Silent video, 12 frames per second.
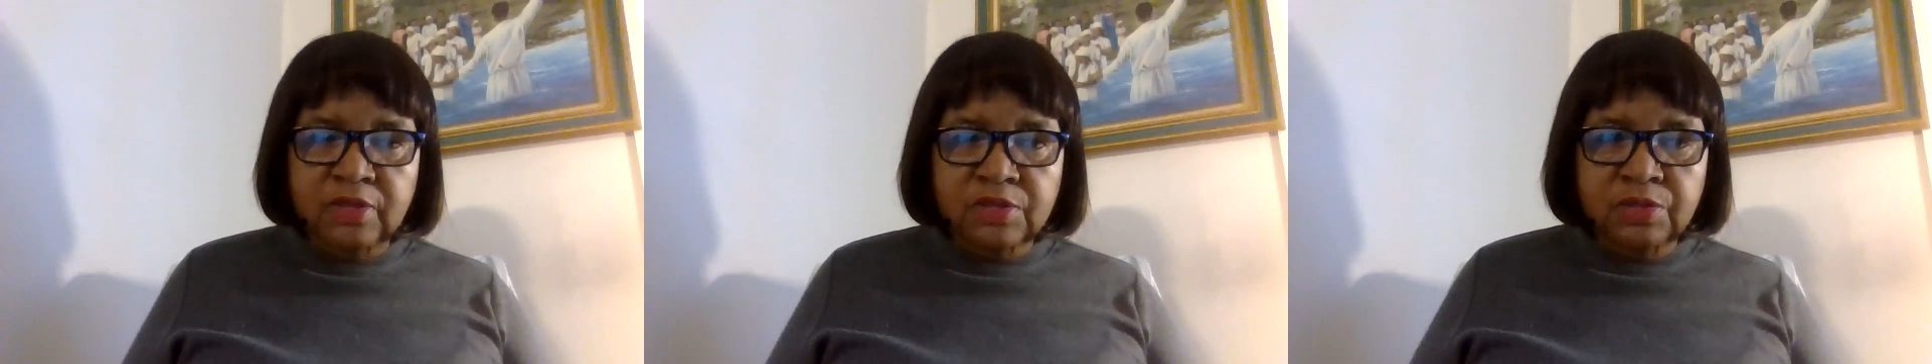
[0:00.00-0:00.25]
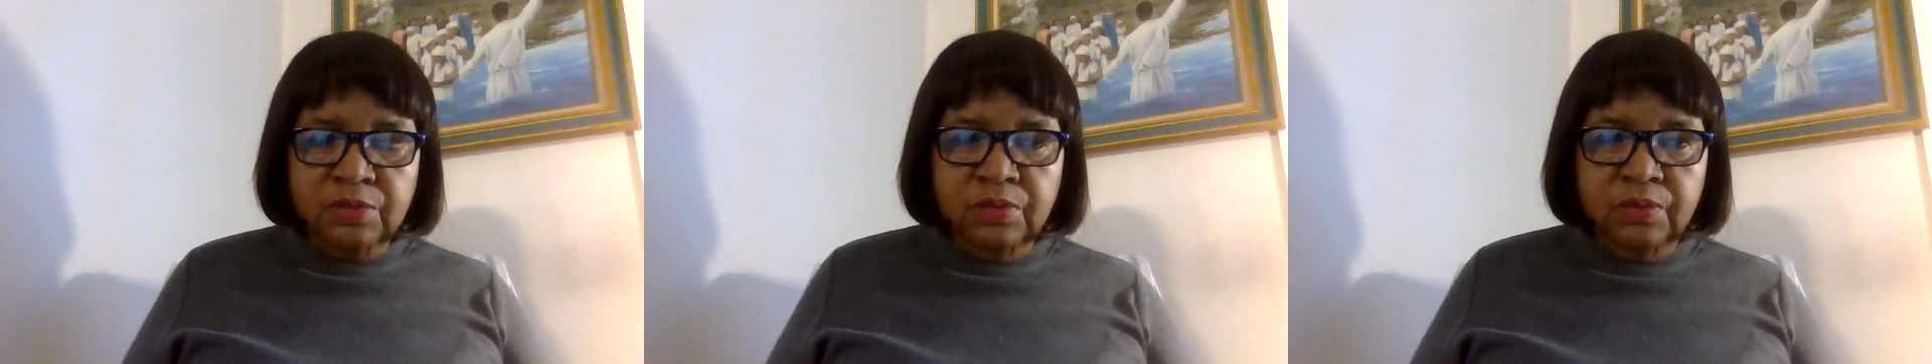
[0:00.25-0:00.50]

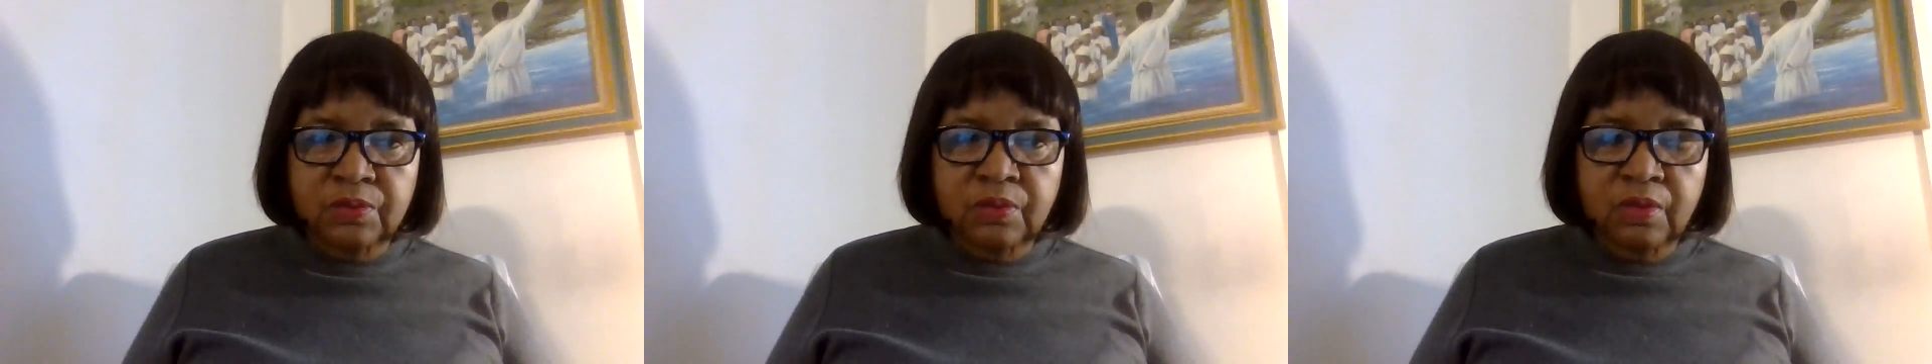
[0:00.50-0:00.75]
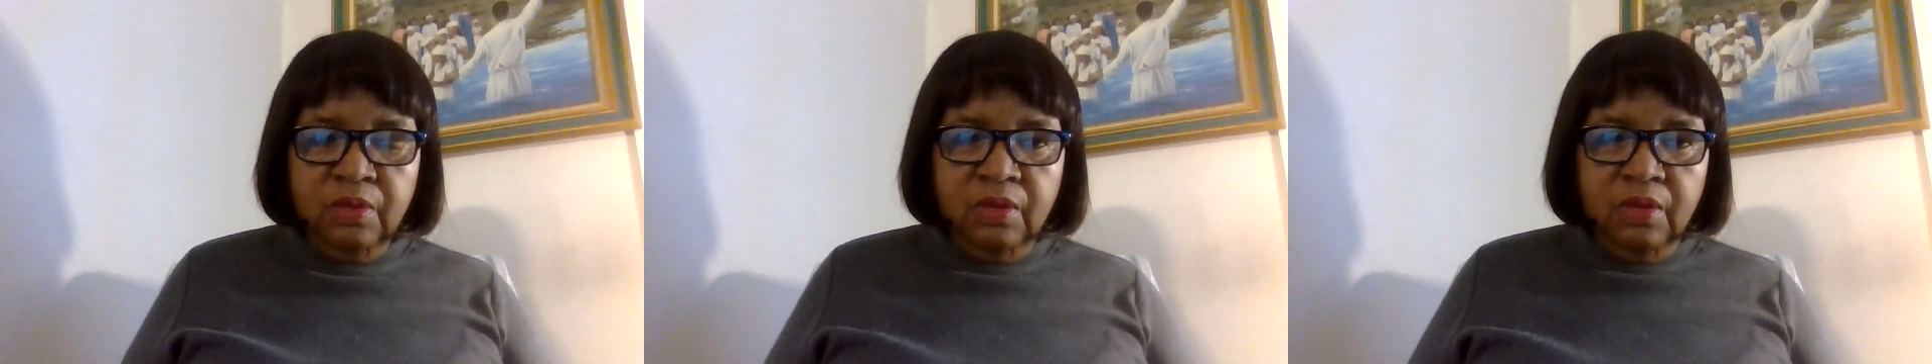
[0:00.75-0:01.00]
to
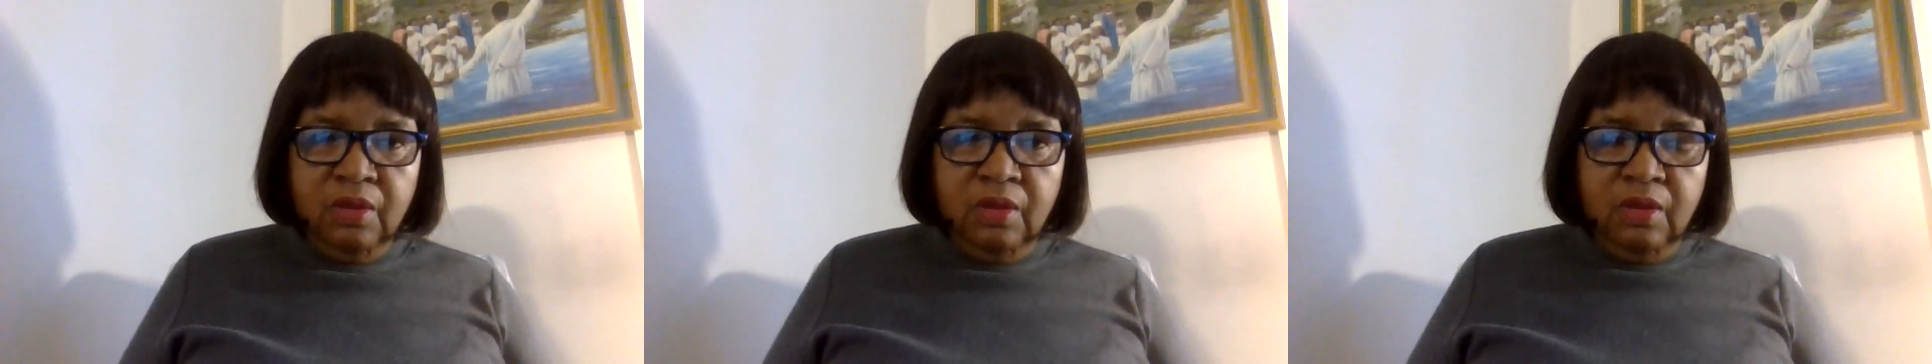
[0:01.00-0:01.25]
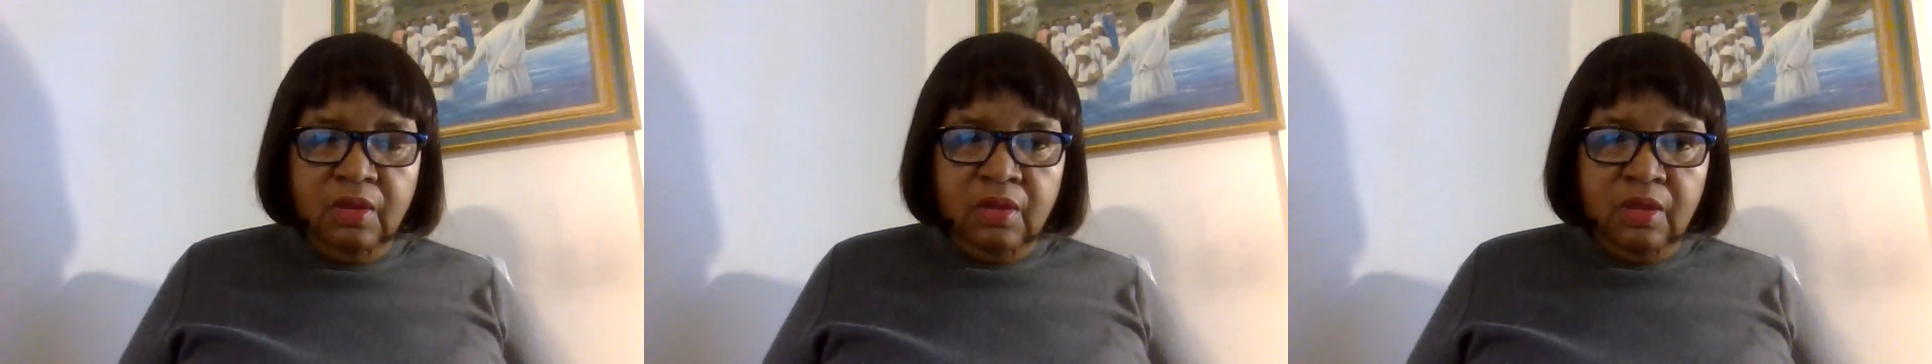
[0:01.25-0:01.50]

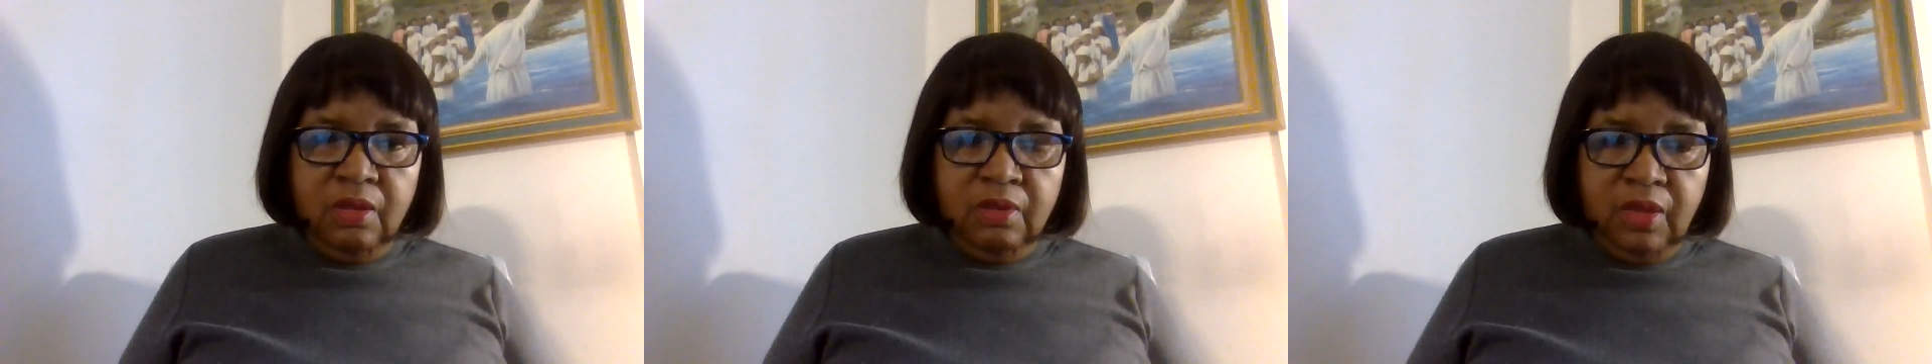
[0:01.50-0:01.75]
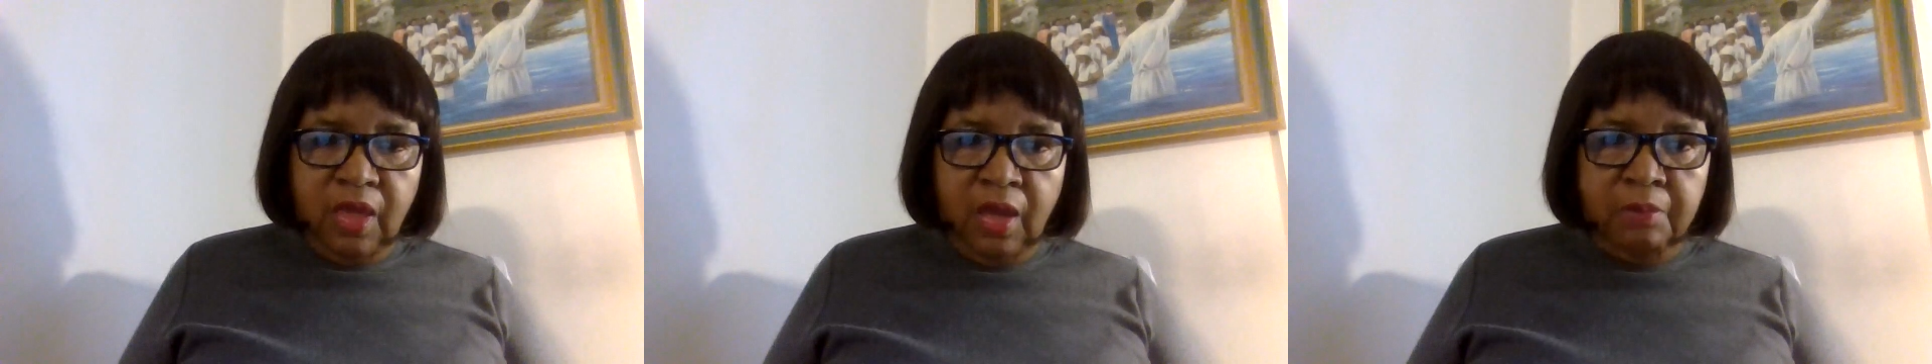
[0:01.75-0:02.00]

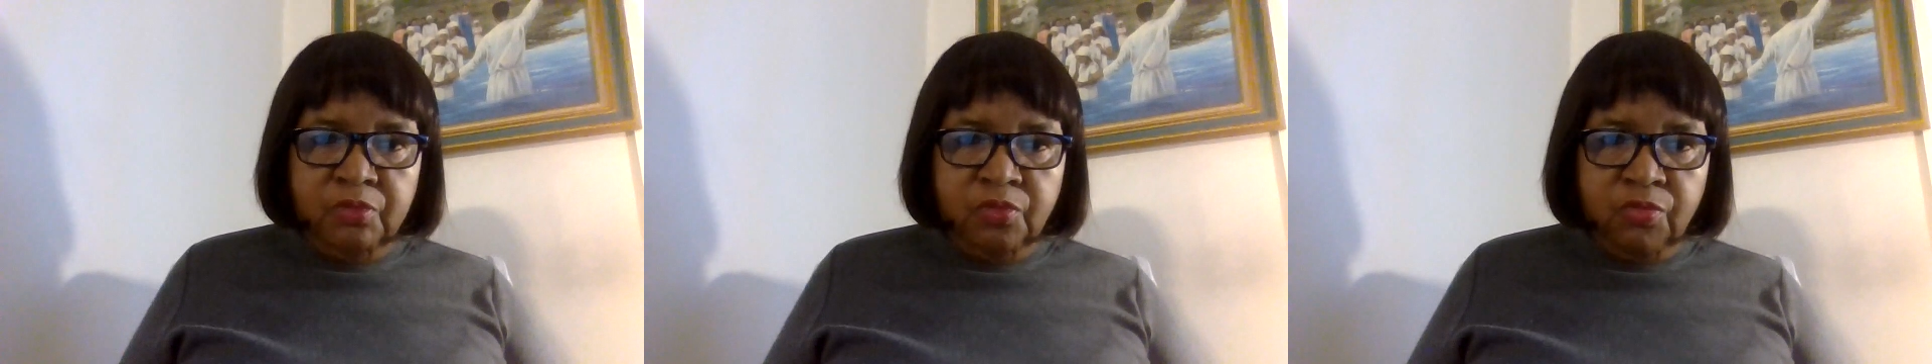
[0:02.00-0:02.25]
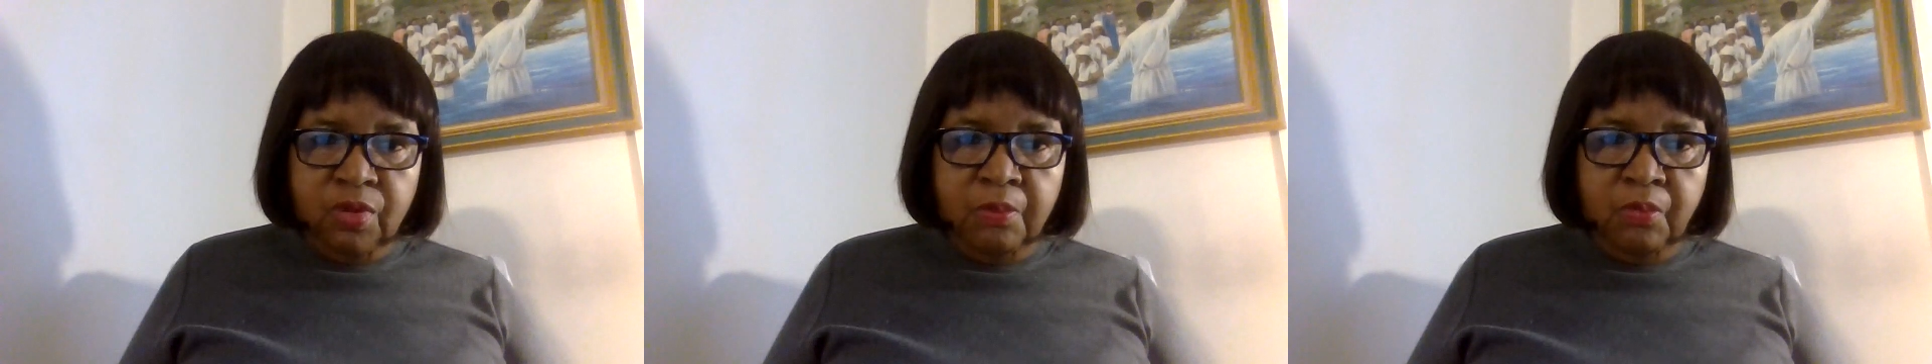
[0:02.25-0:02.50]
help
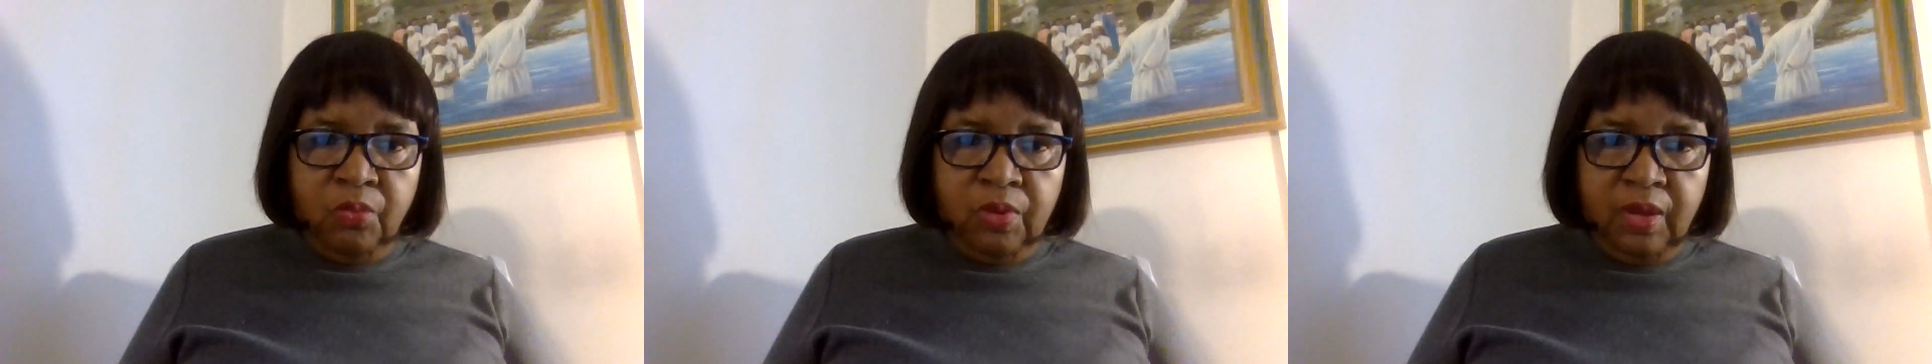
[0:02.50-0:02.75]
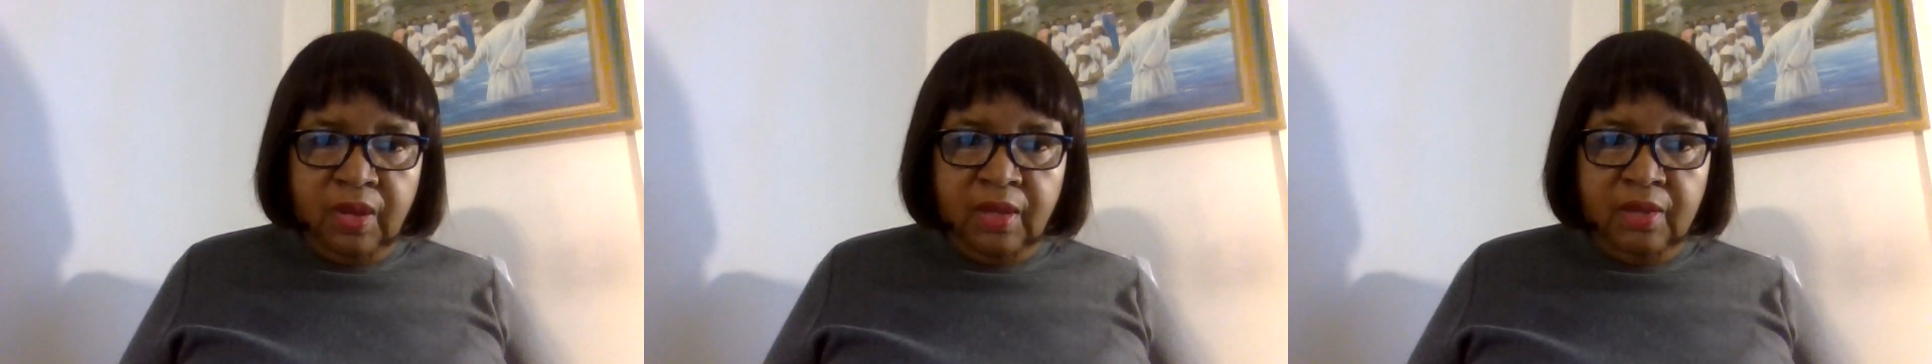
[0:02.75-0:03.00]
Trump
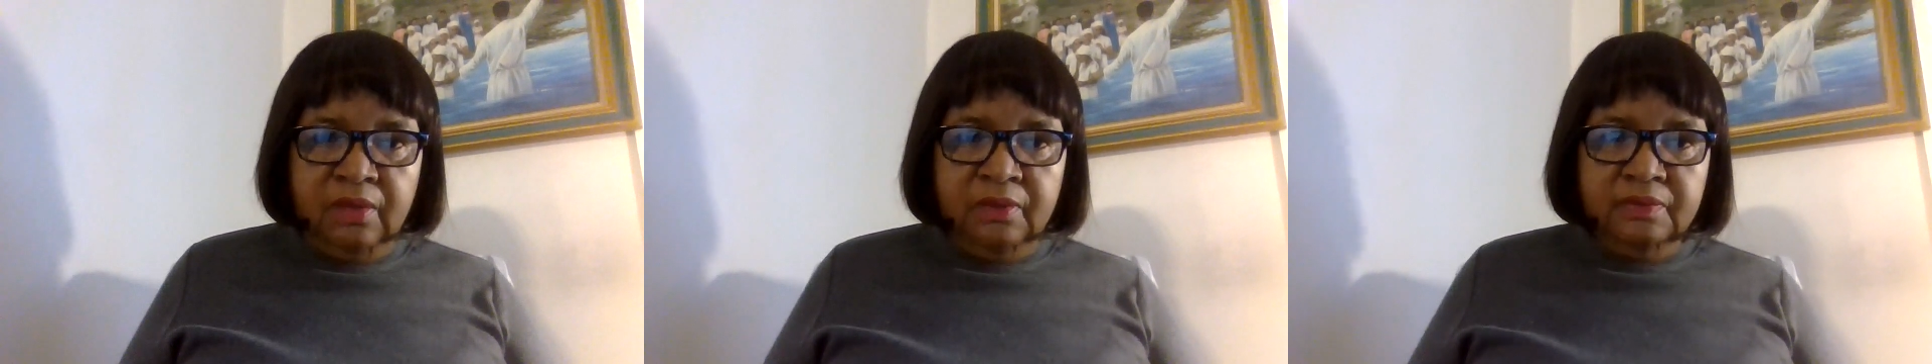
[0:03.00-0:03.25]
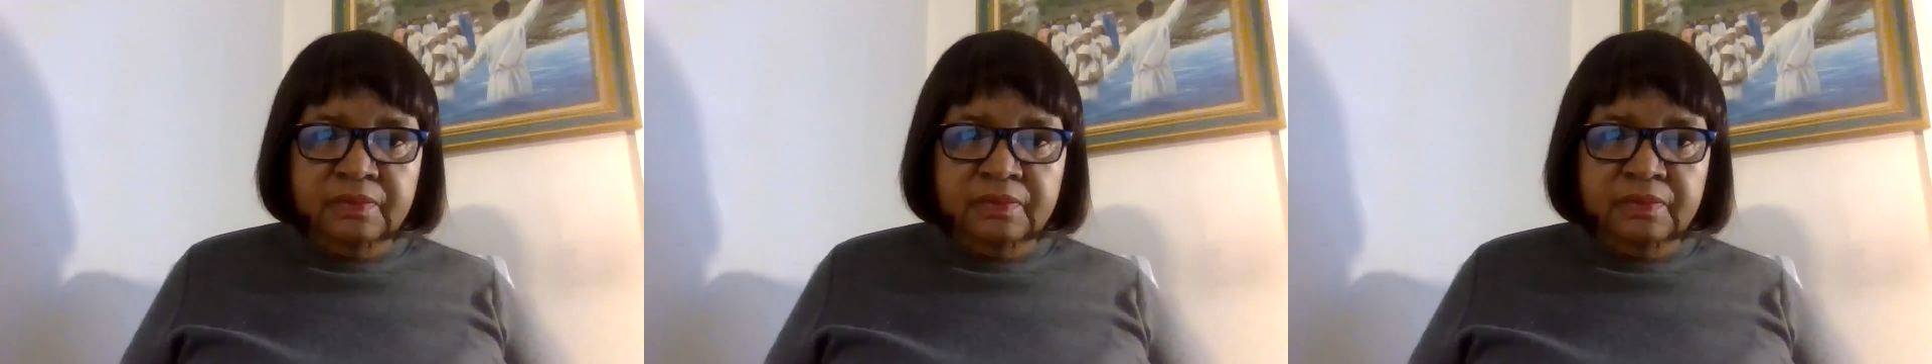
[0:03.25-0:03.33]
win.